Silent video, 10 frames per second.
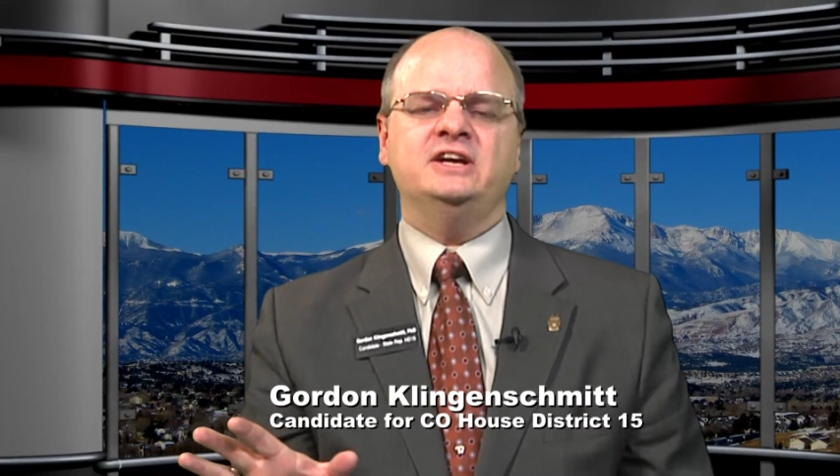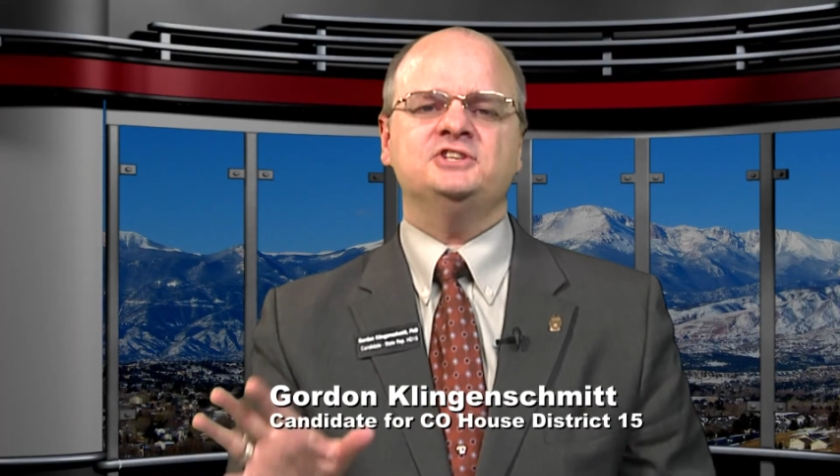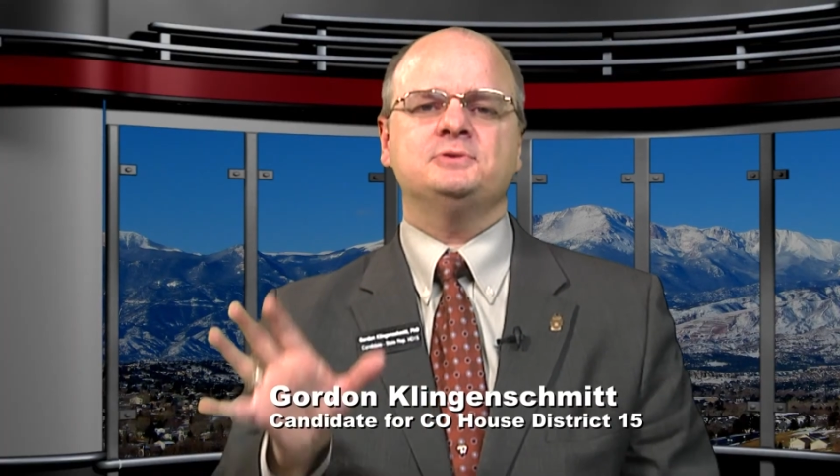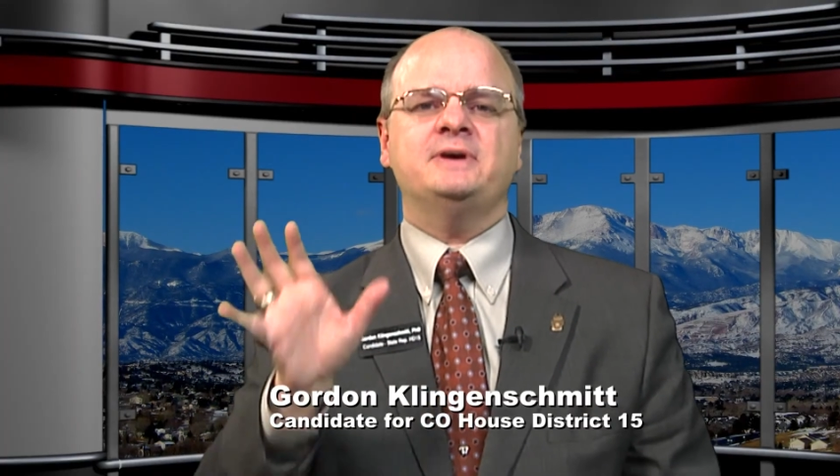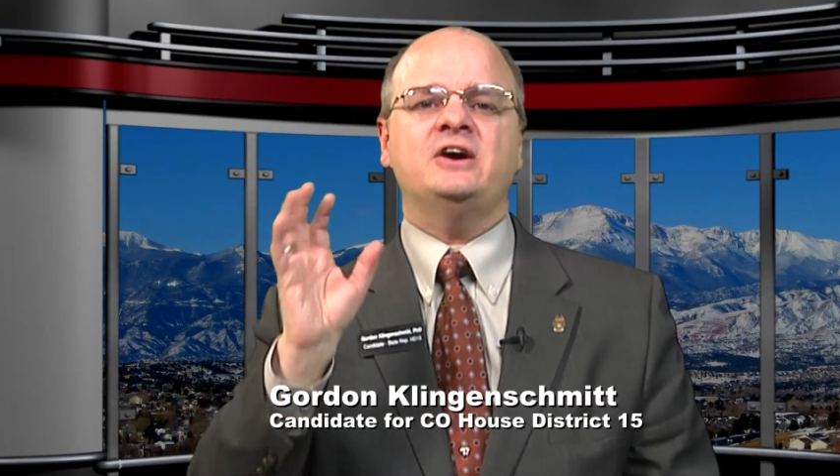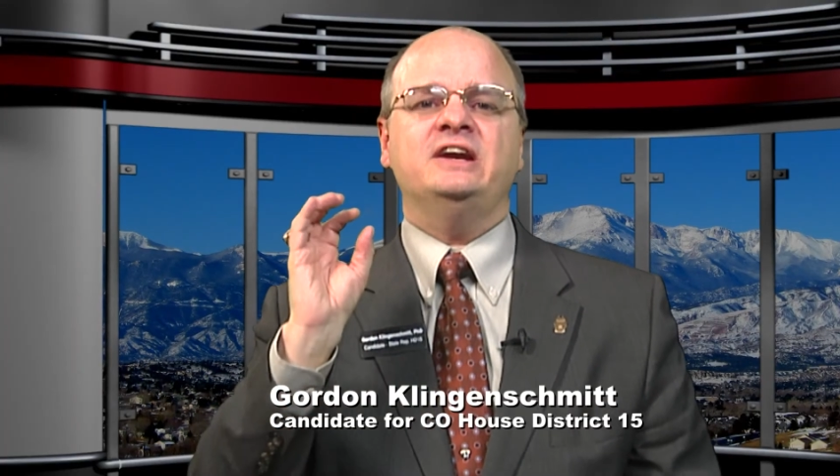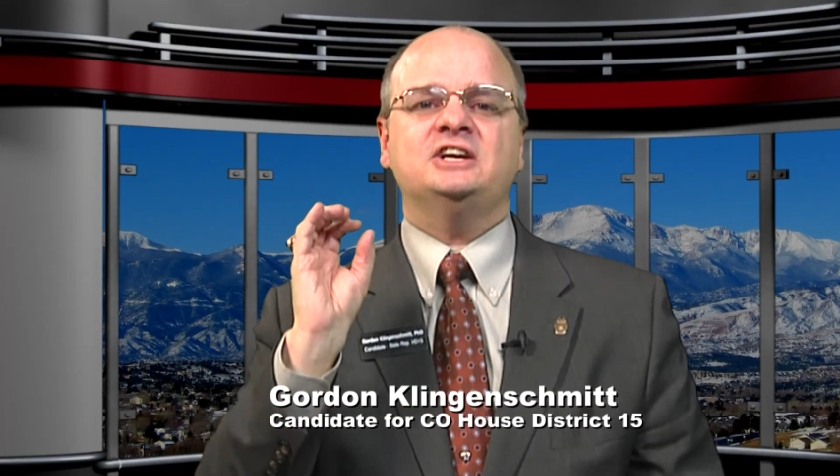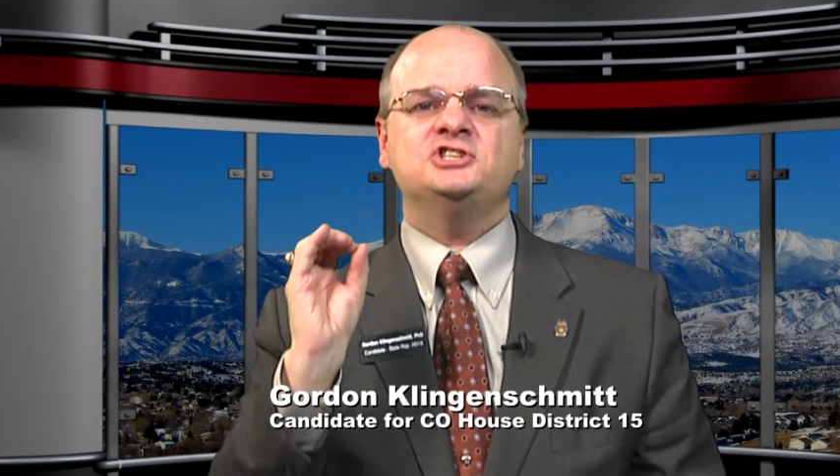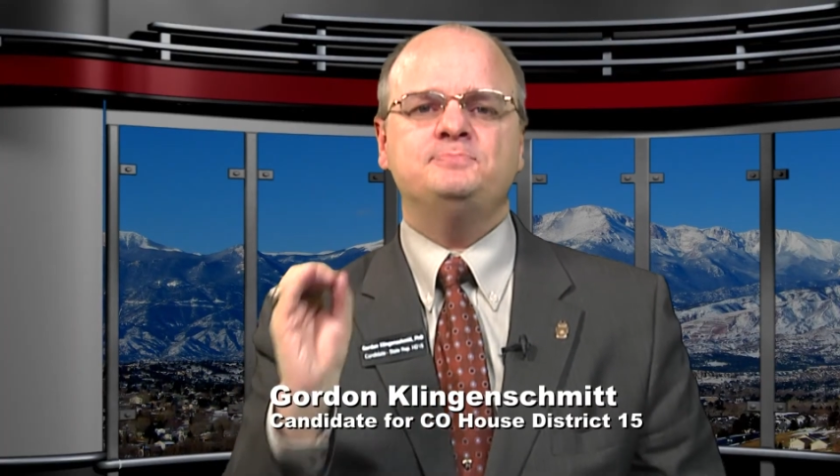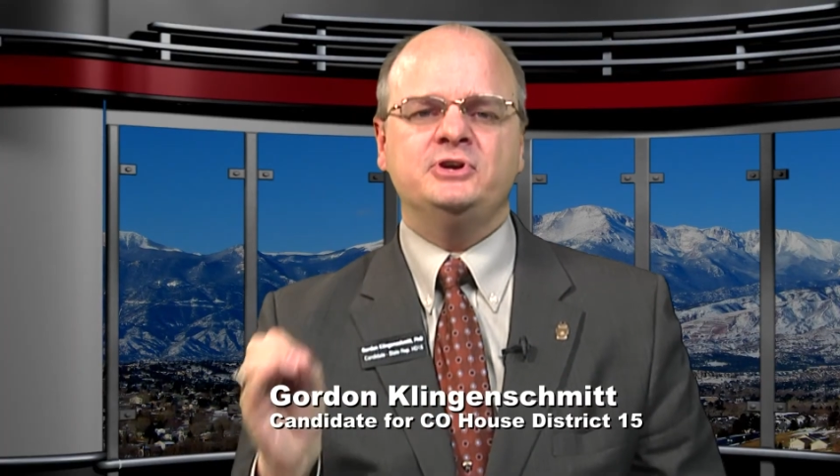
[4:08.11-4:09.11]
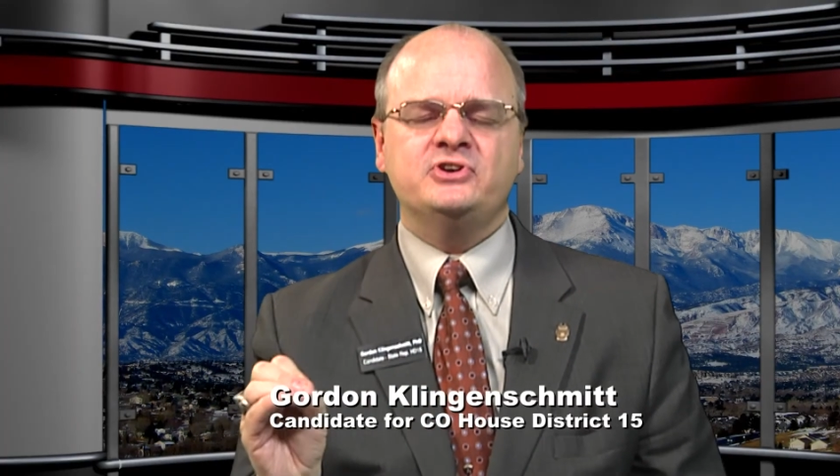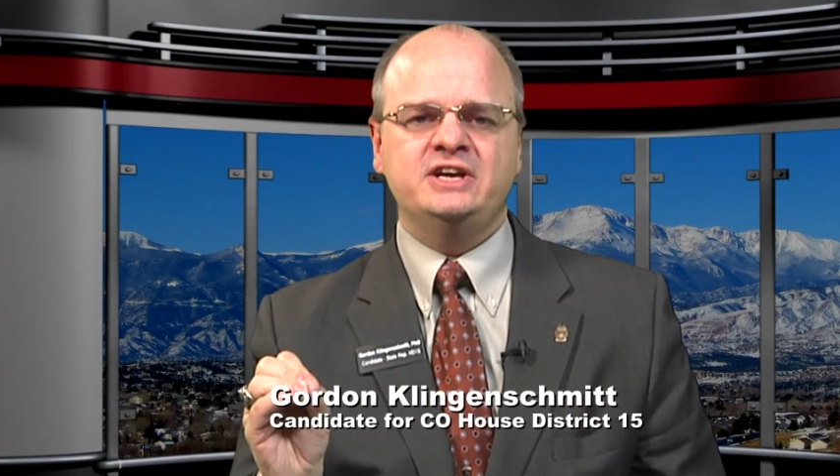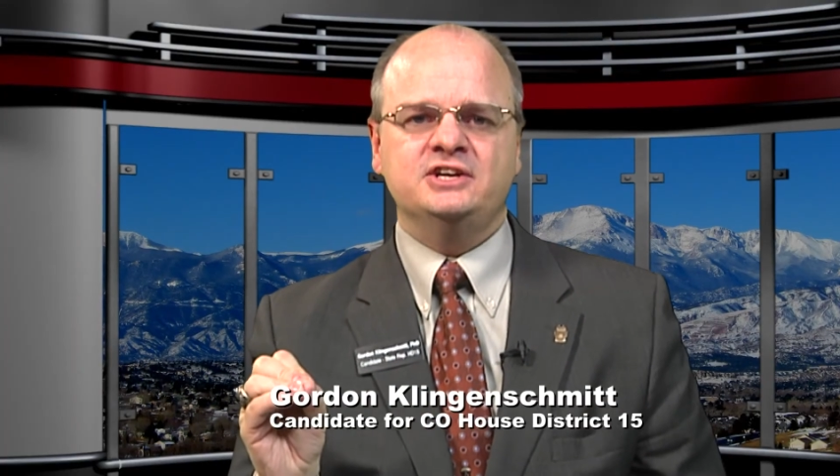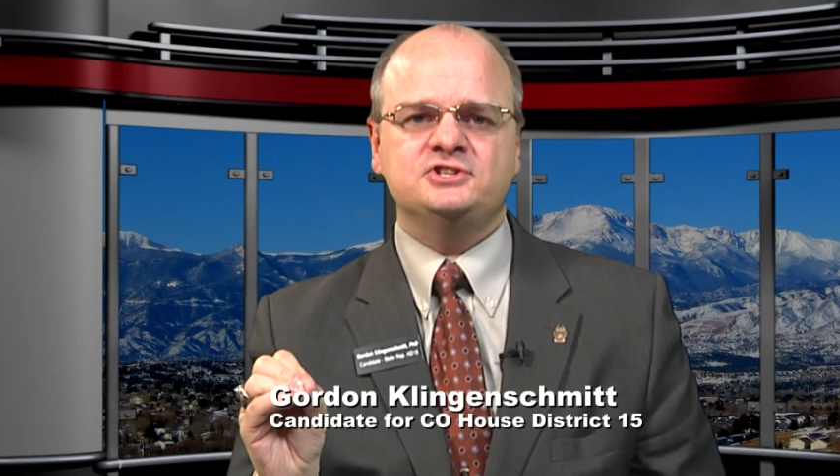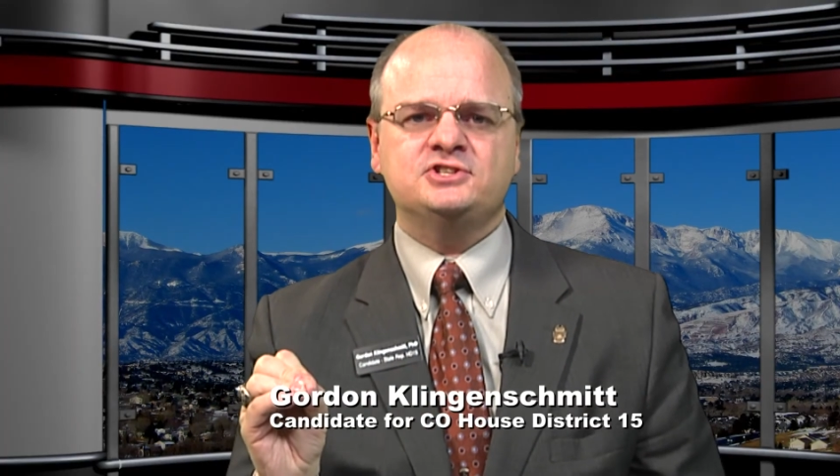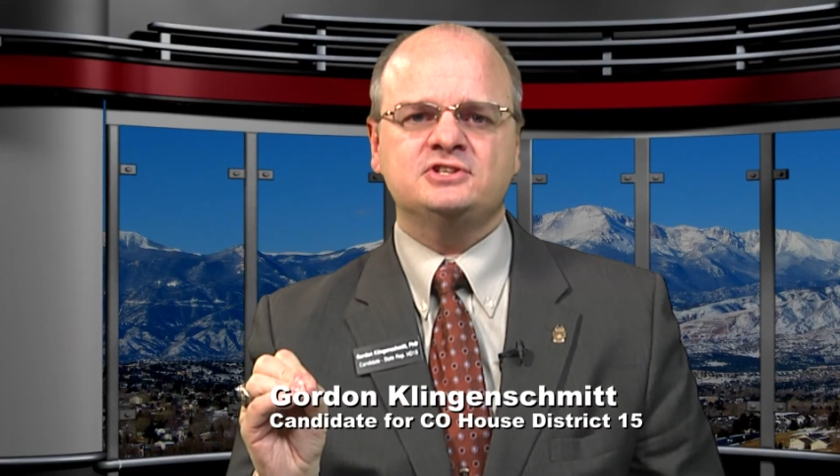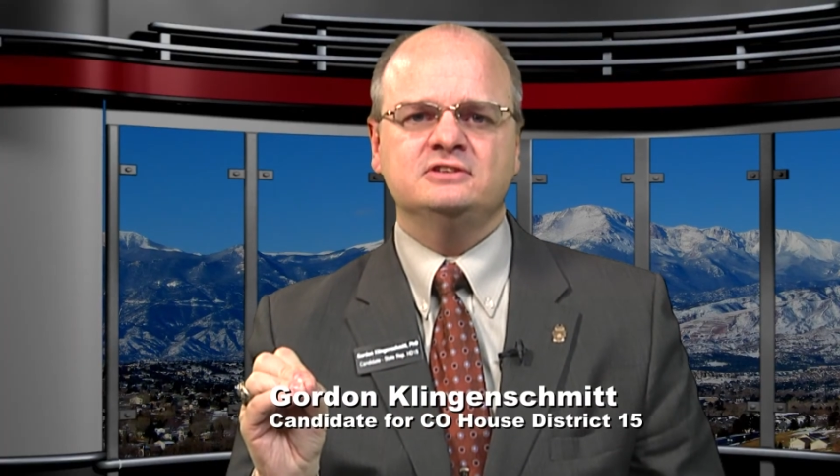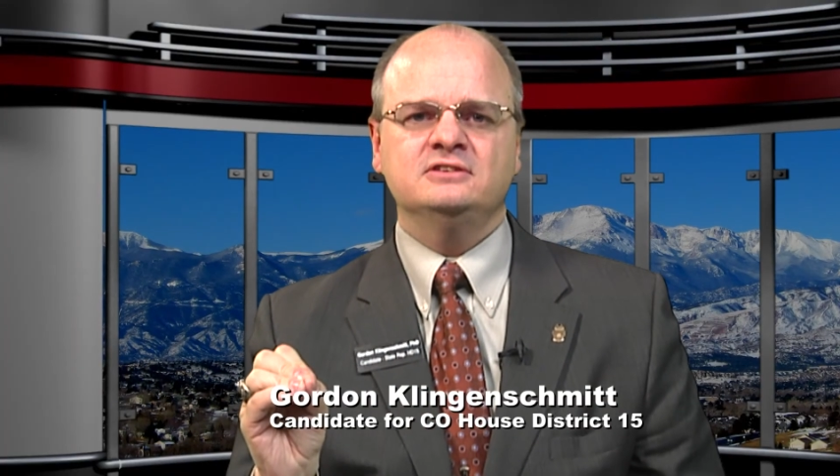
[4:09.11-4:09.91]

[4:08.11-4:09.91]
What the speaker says: it's about experience.